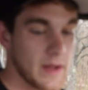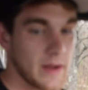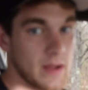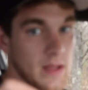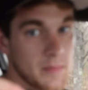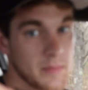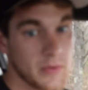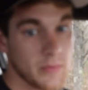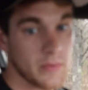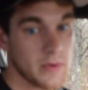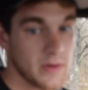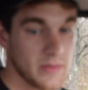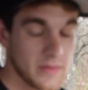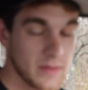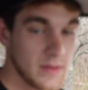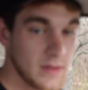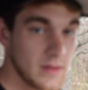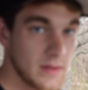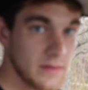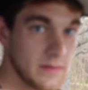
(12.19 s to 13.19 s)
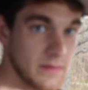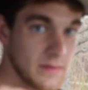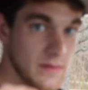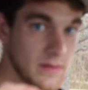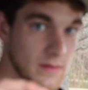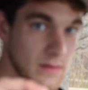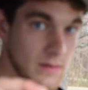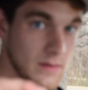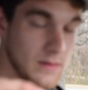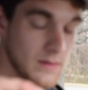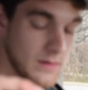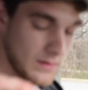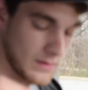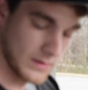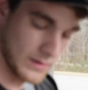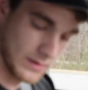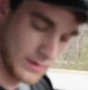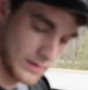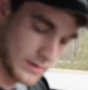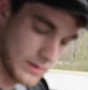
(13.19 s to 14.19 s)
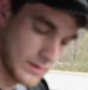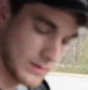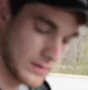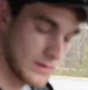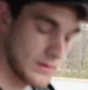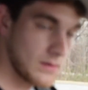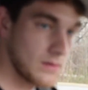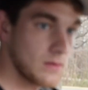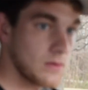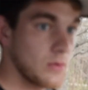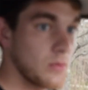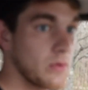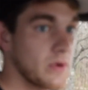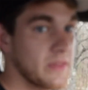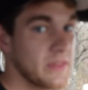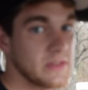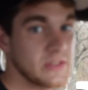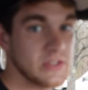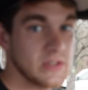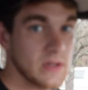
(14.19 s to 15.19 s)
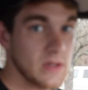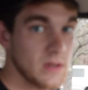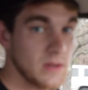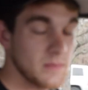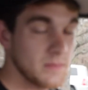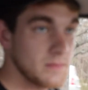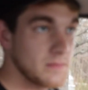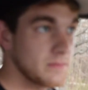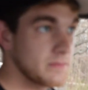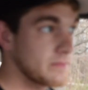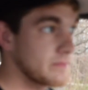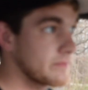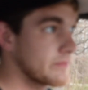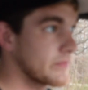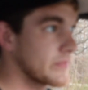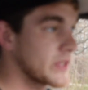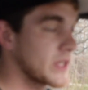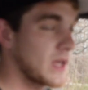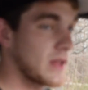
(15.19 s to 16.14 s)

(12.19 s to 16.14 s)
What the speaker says: I got me one of these, going to the gym,